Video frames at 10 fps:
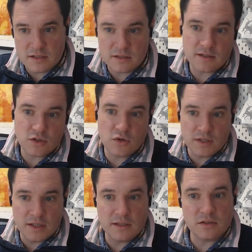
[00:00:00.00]
is the
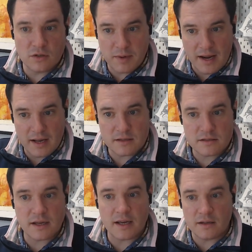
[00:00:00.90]
2D sort of
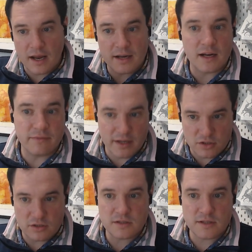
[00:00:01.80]
plans and
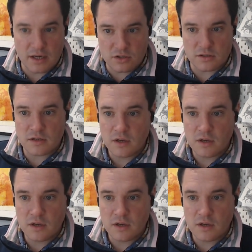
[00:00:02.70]
elevations sections.